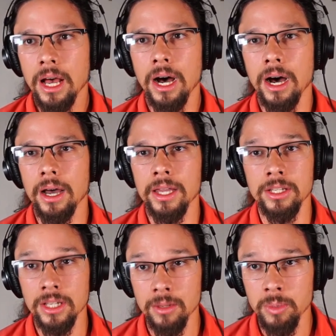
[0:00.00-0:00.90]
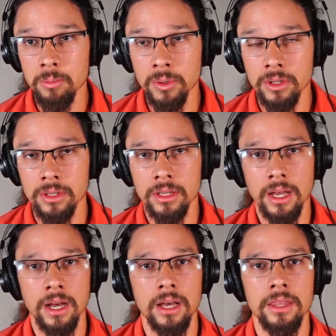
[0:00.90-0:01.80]
And you get people
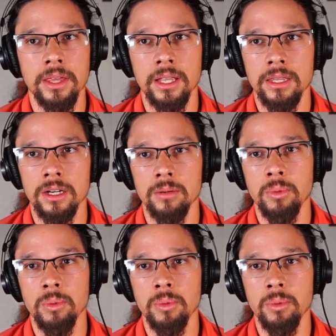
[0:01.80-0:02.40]
that their